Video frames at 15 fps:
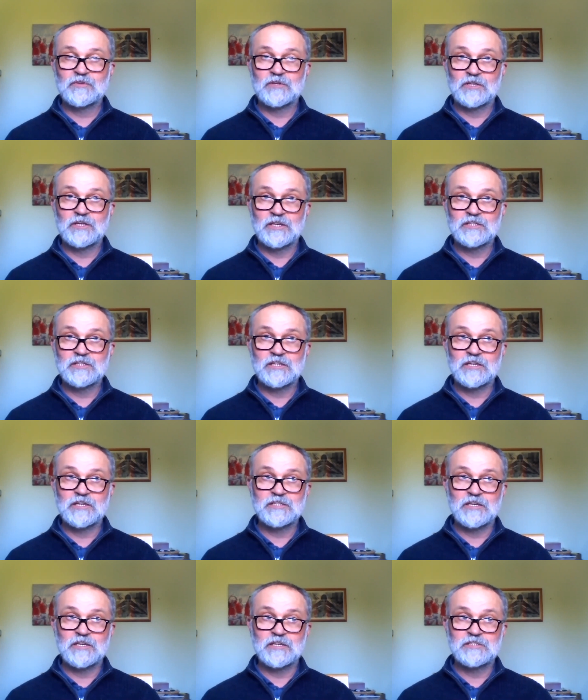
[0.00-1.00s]

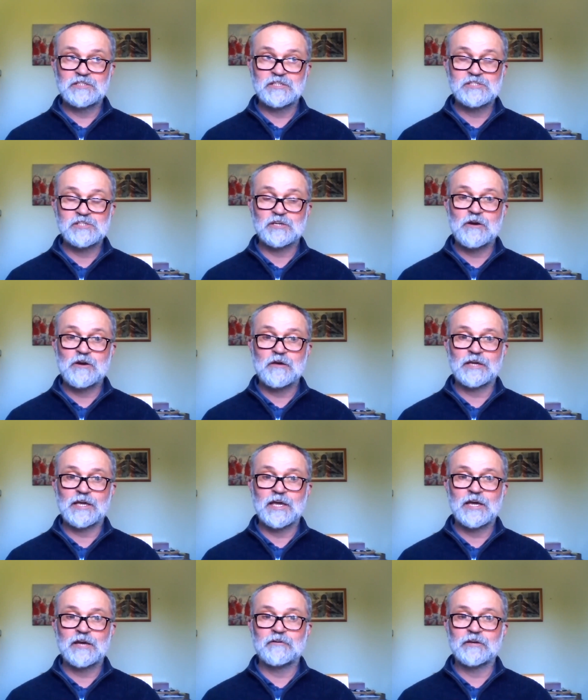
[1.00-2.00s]
it is a growing
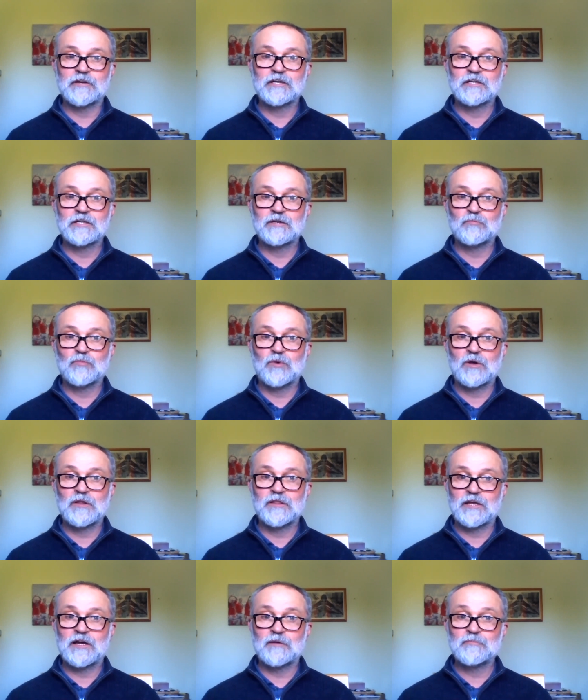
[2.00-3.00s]
area and
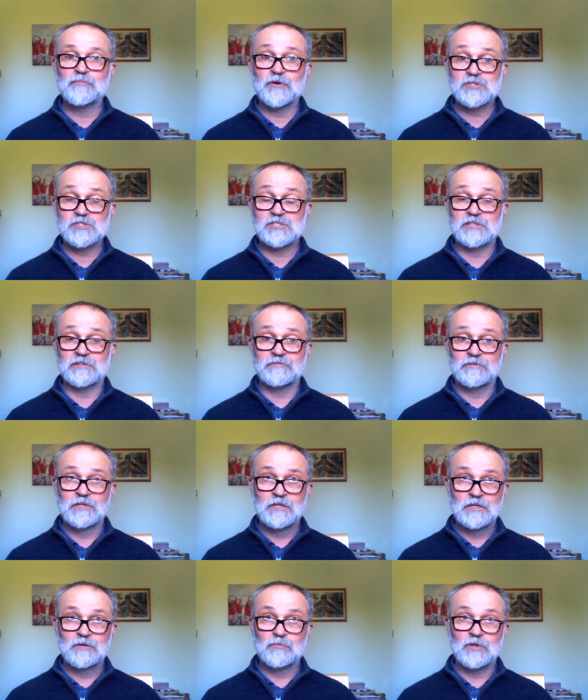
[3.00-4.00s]
one that I'm positive
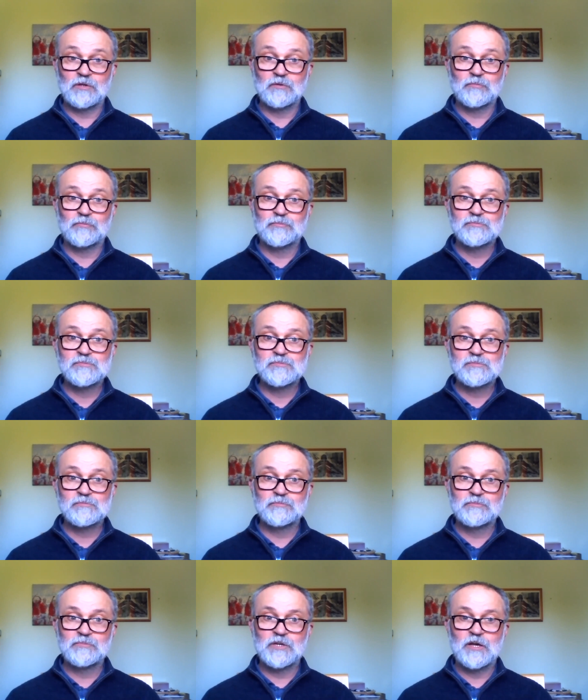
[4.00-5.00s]
will,
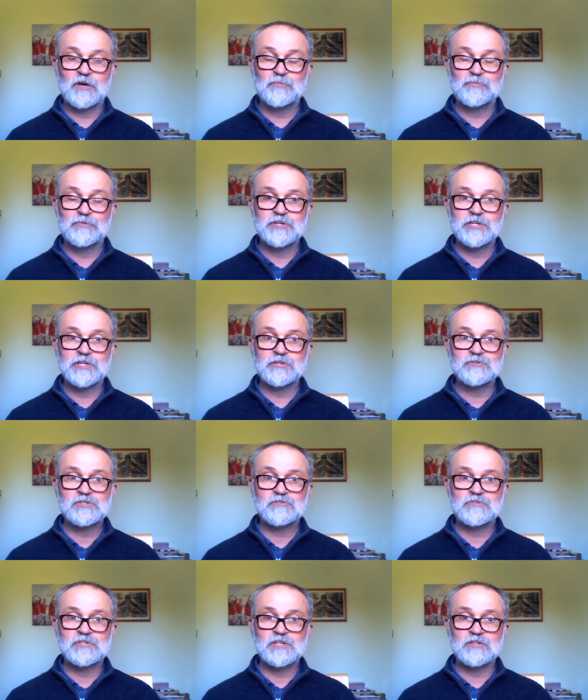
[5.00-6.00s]
you know,
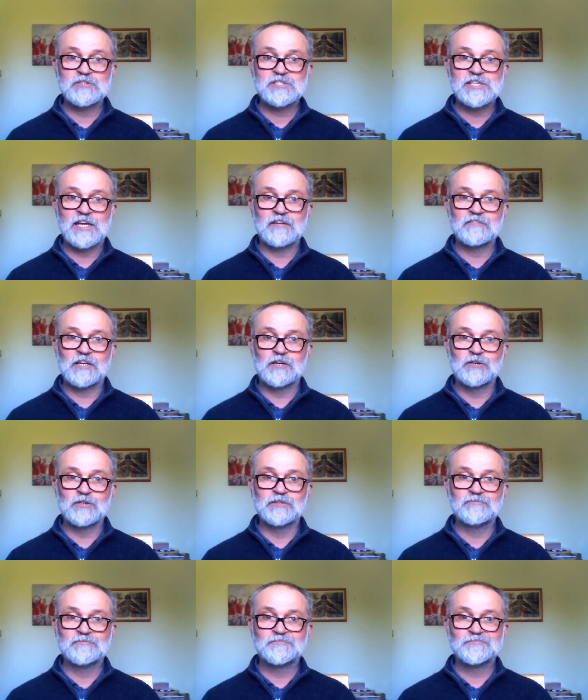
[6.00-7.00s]
produce results down the
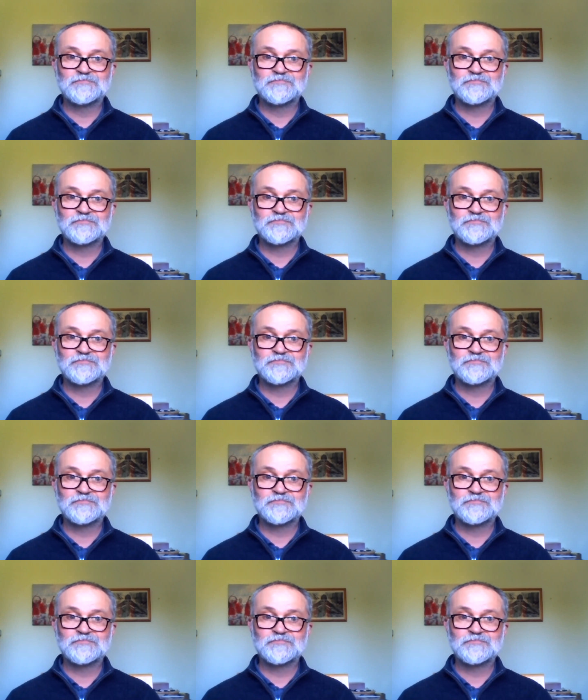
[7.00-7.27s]
line.